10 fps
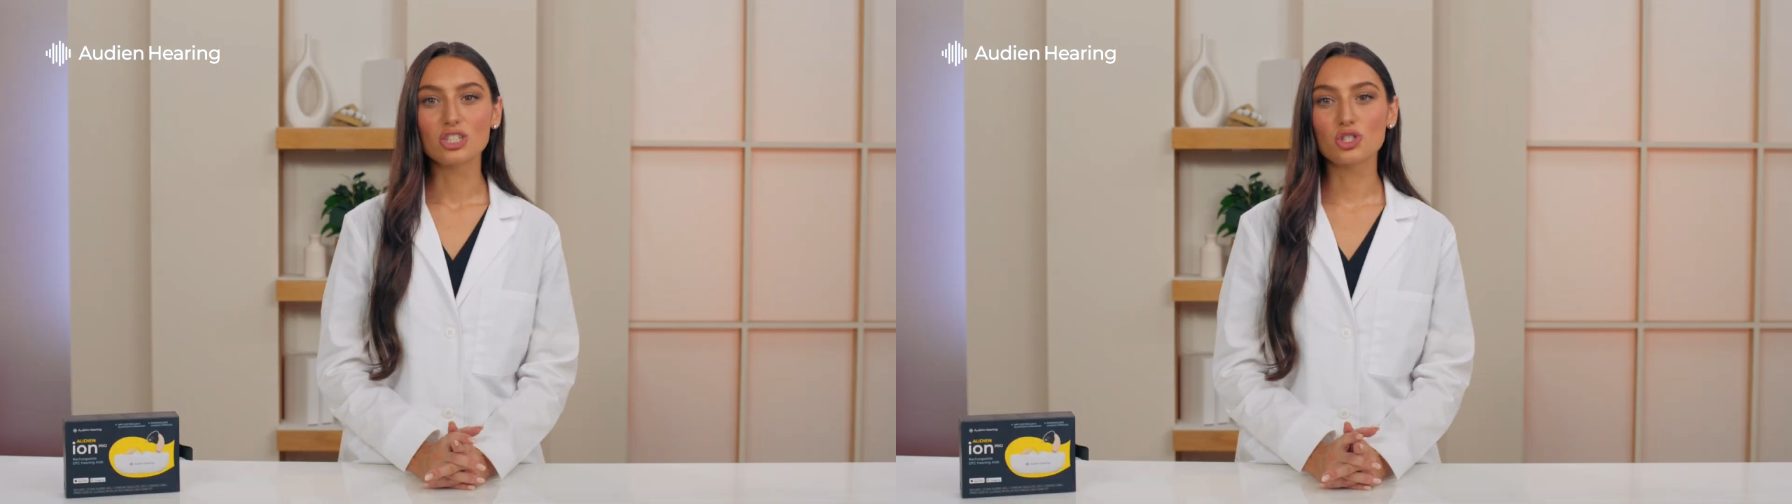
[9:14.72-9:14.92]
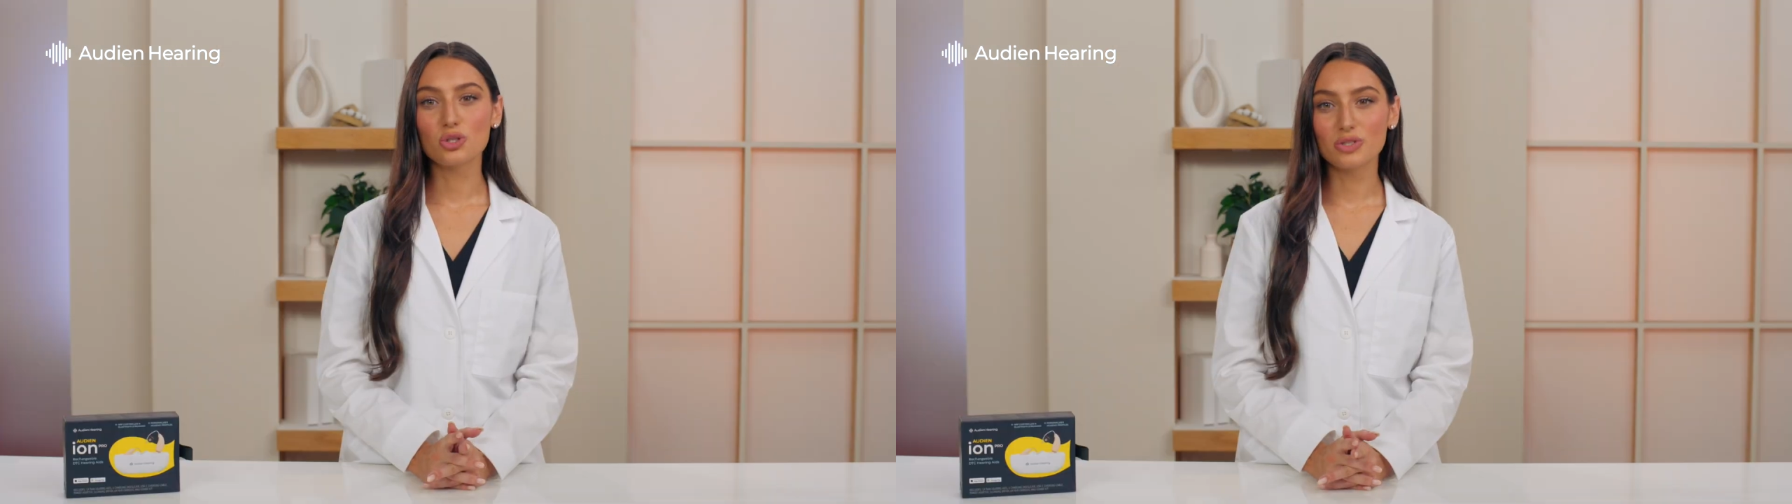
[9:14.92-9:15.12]

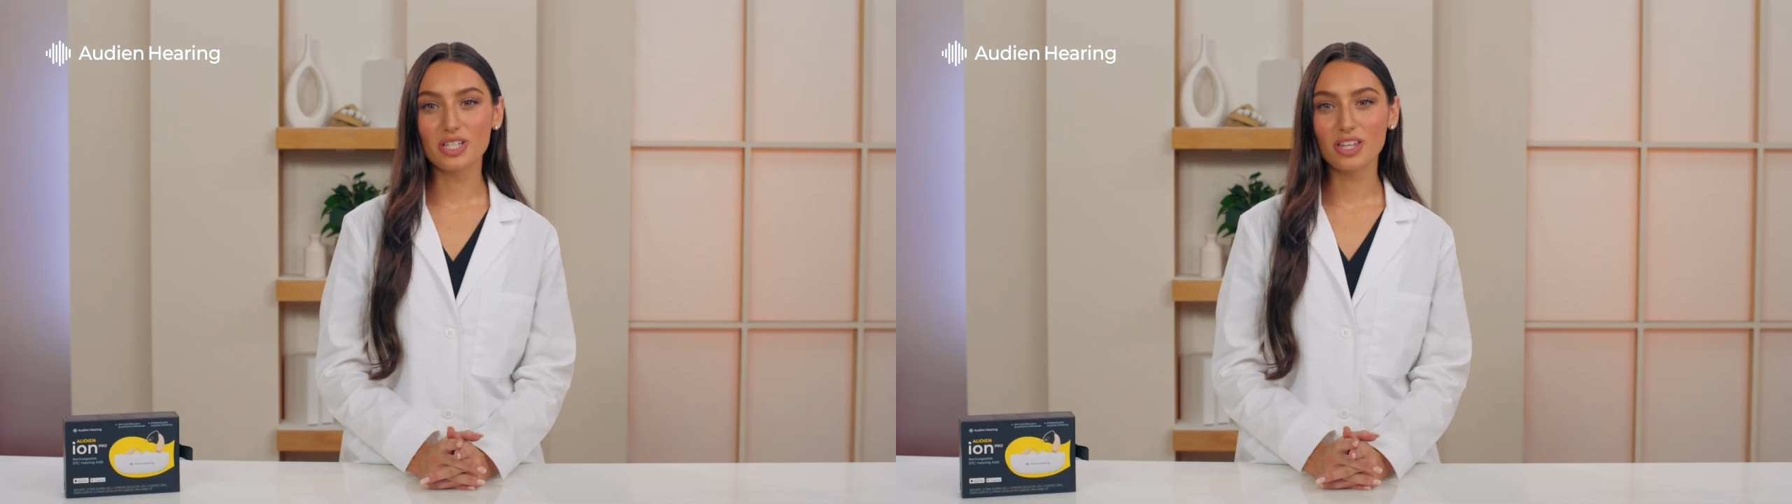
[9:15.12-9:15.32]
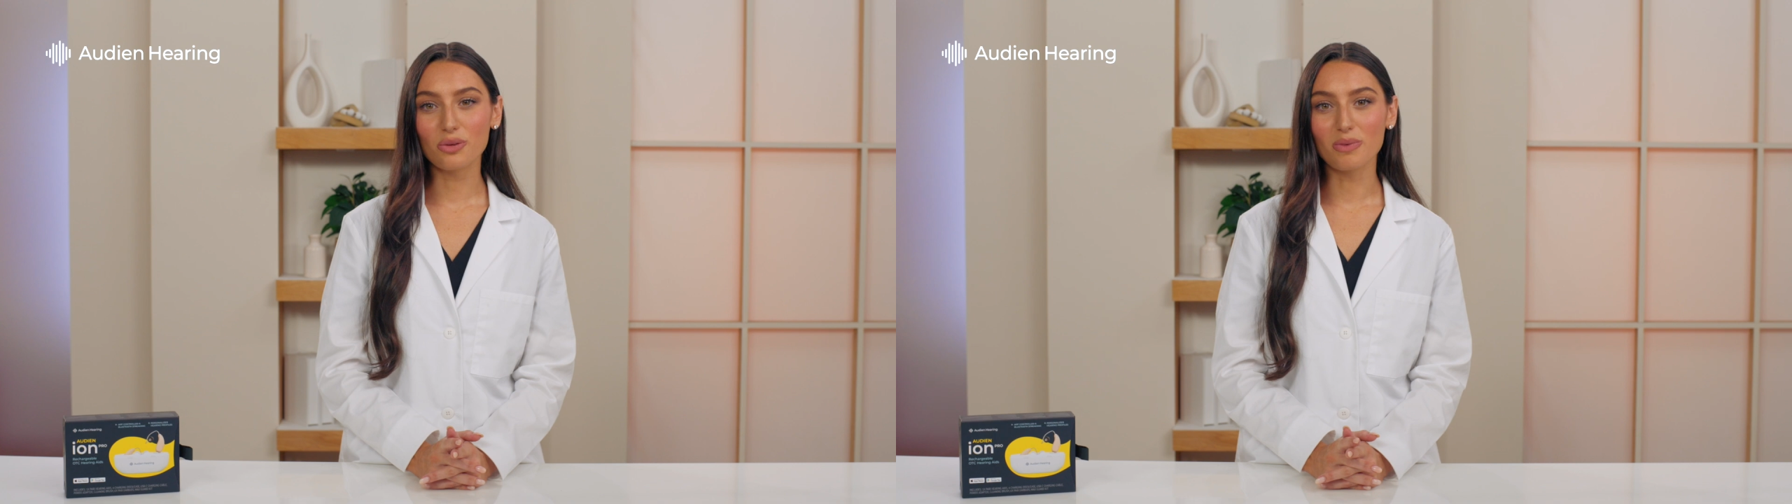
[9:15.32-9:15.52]

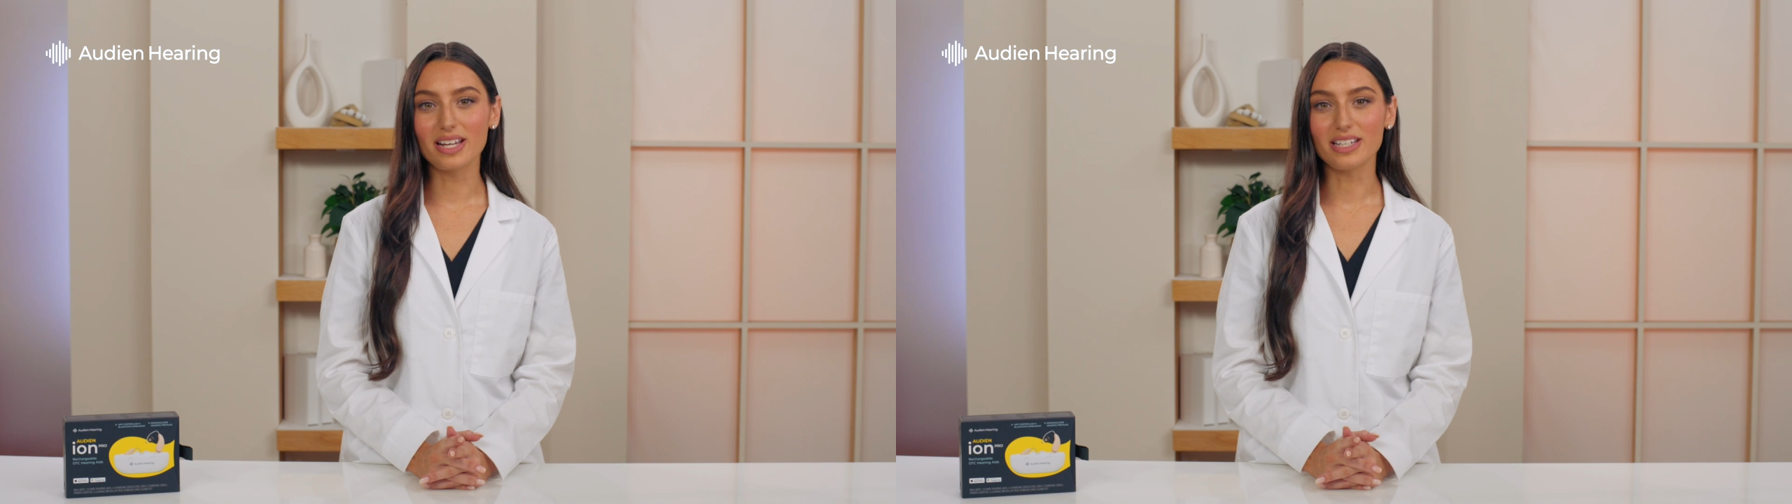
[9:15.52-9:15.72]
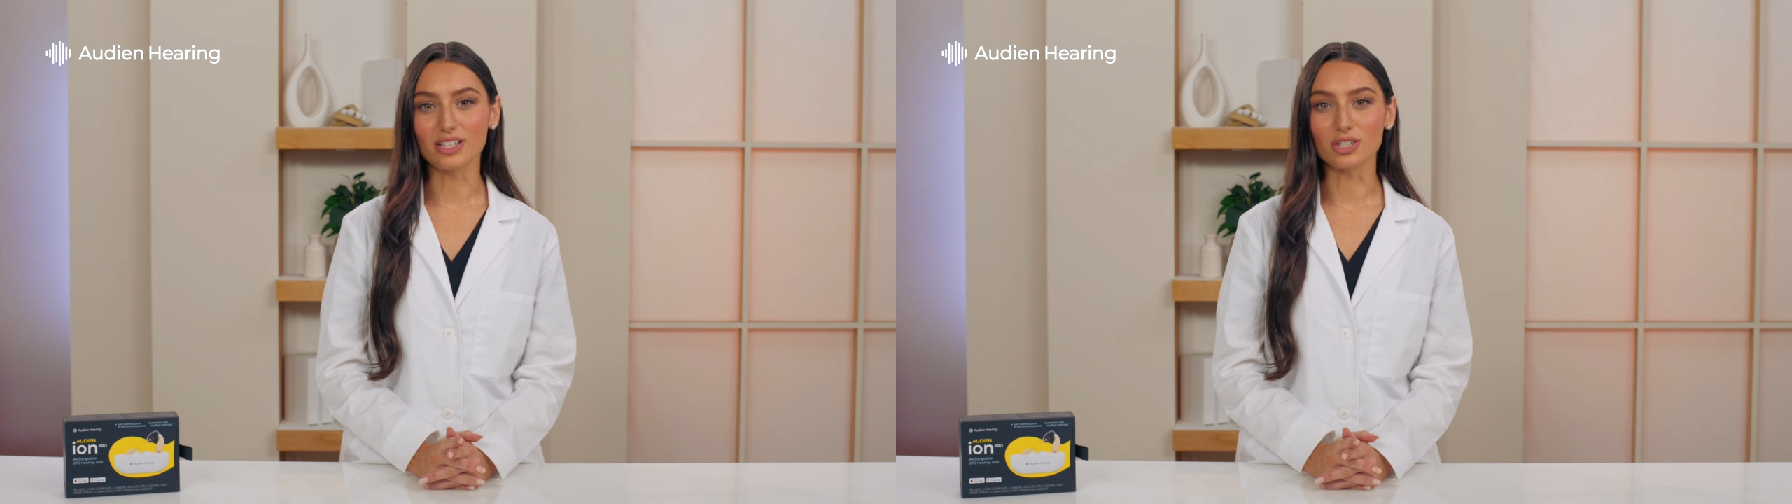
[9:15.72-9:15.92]
Choosing the
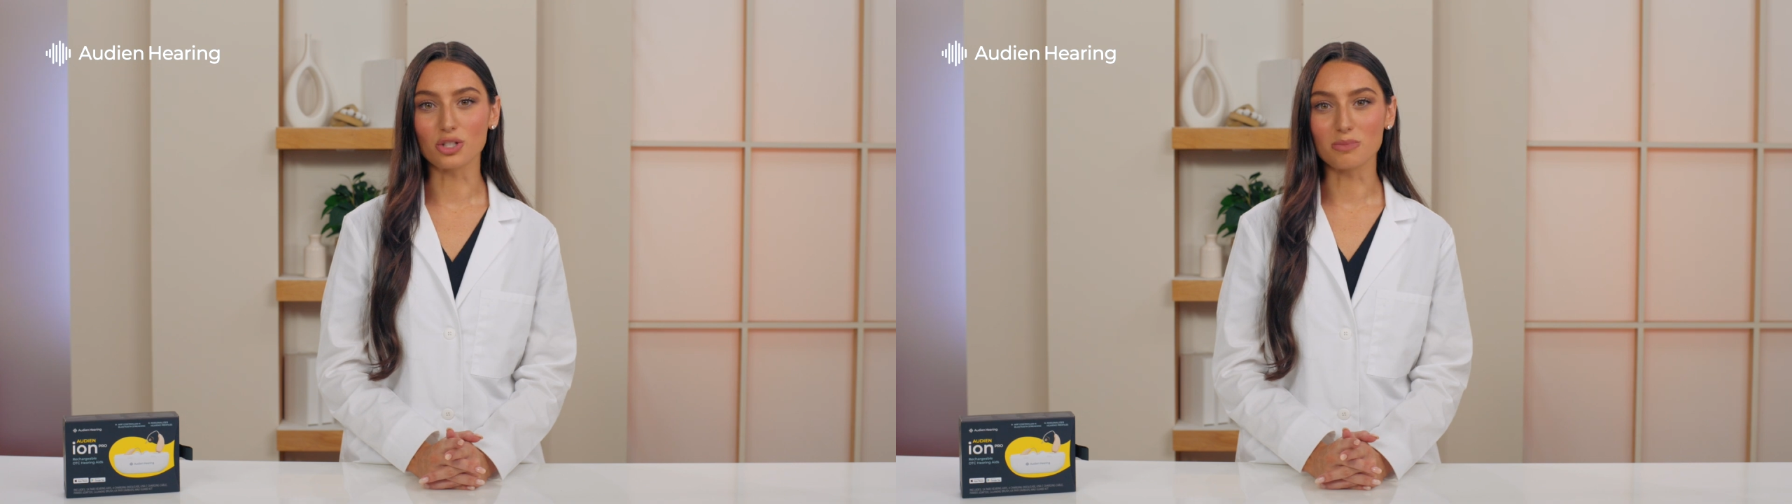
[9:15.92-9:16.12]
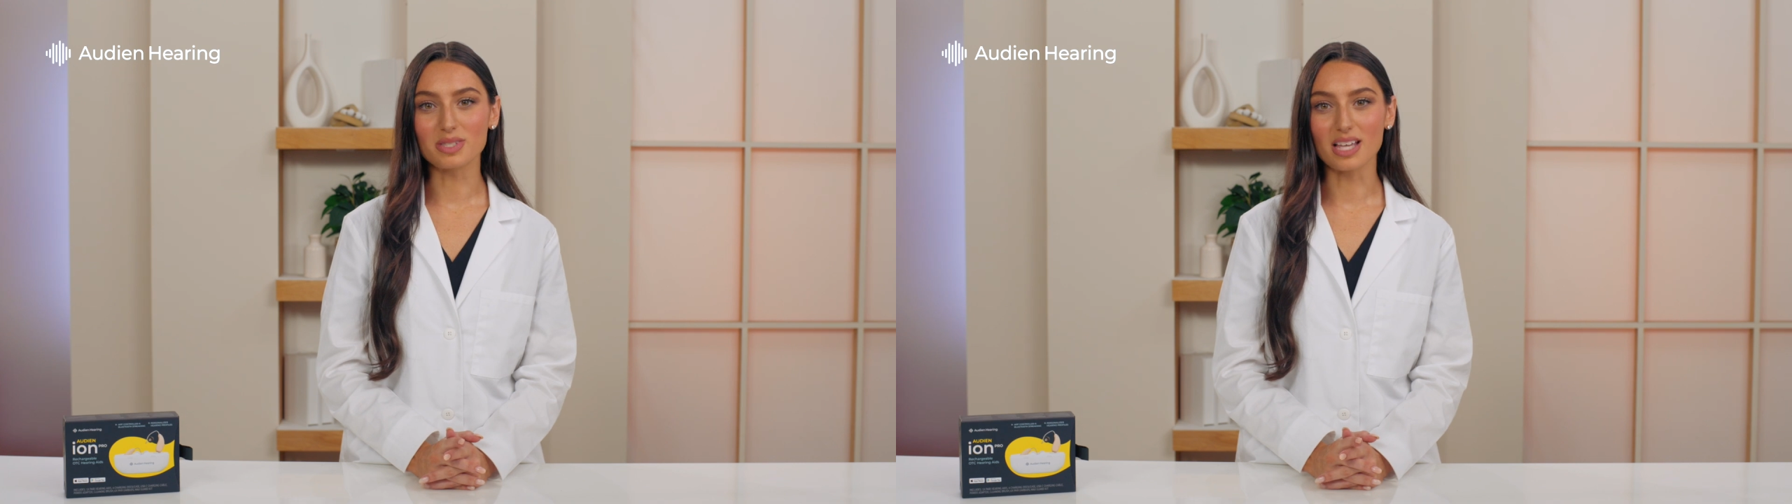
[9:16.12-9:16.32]
right ear
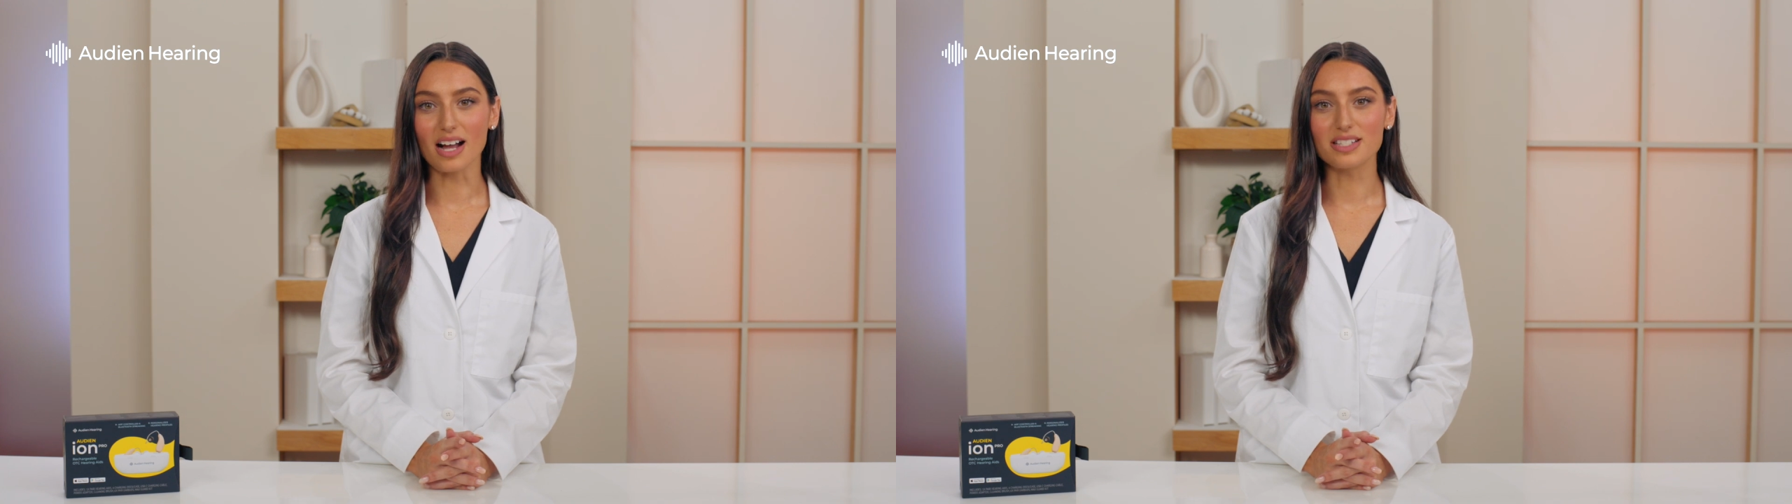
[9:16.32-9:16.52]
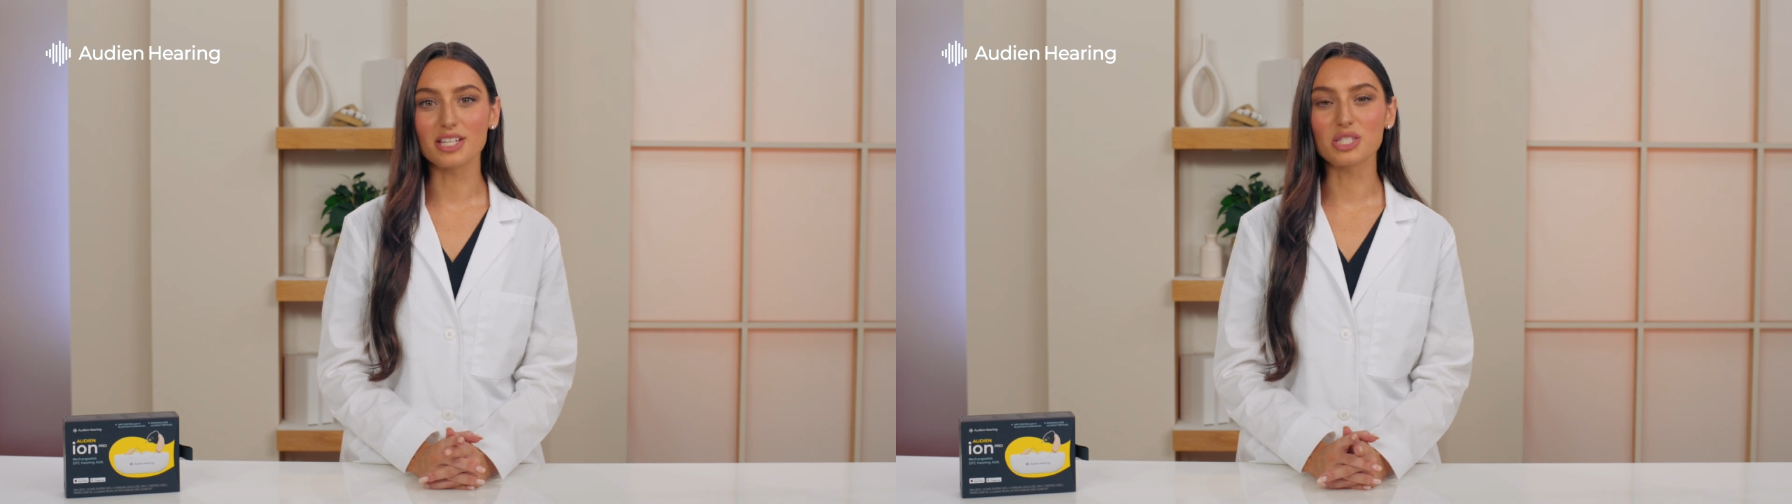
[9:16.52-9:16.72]
dome
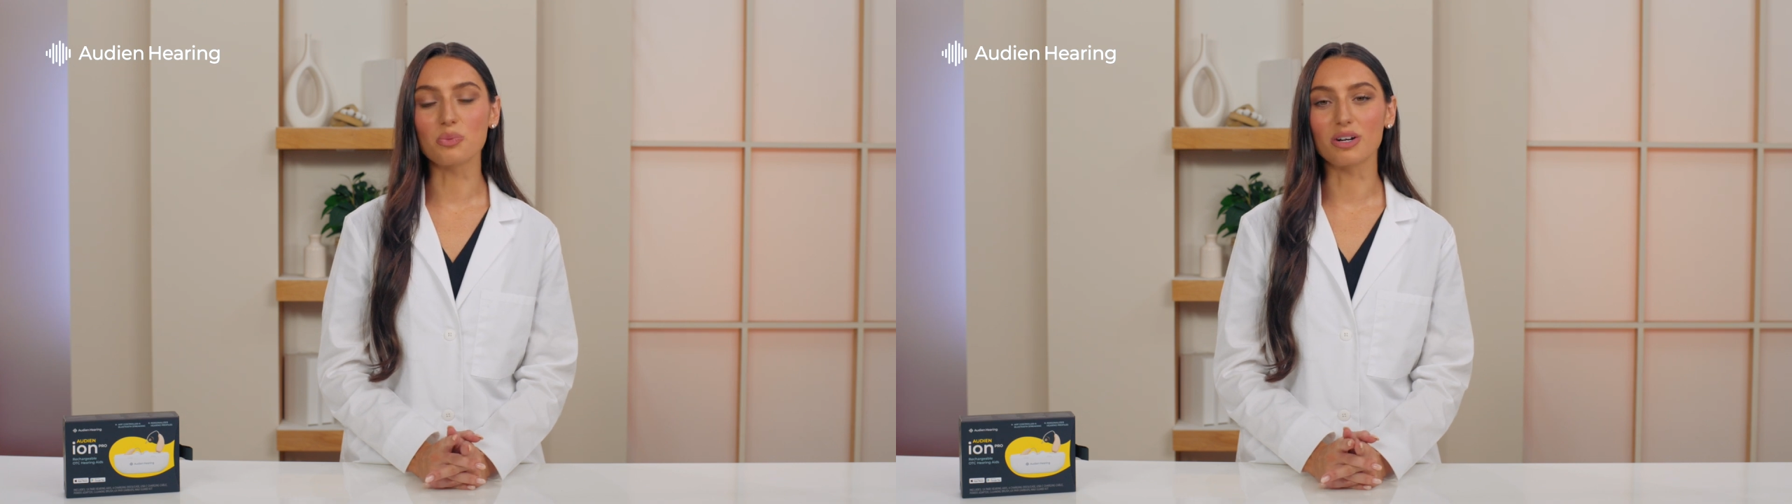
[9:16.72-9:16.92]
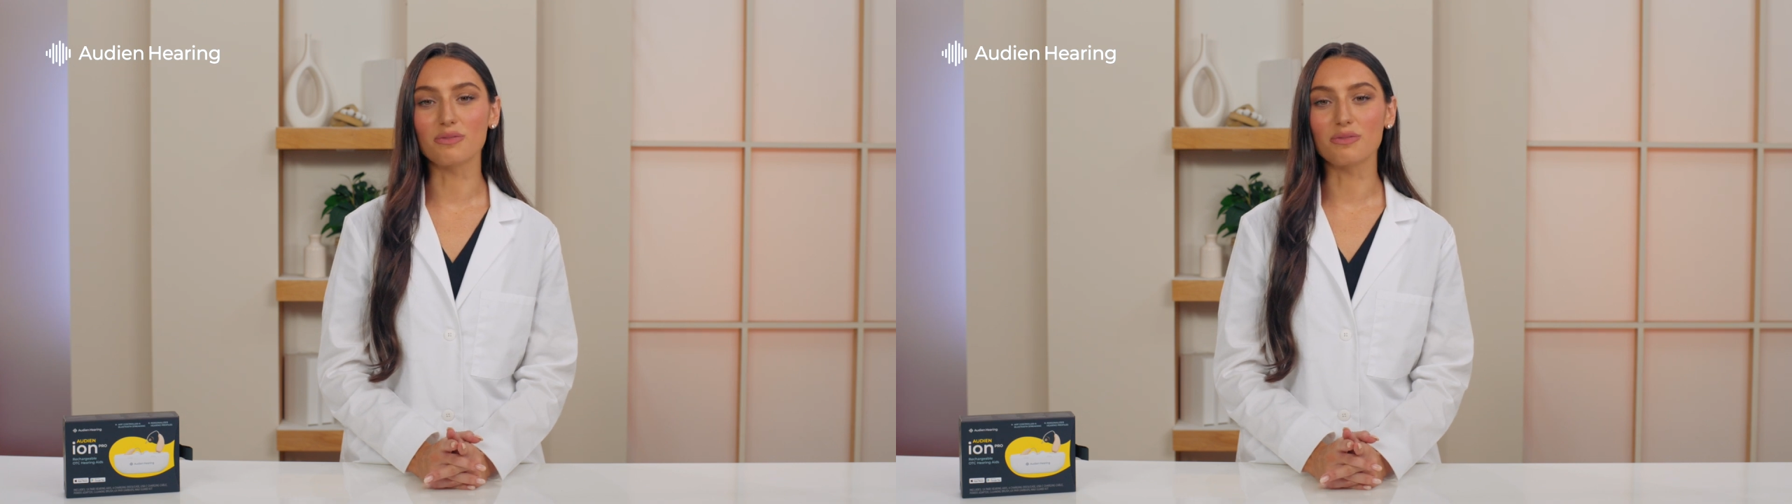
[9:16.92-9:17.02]
size is one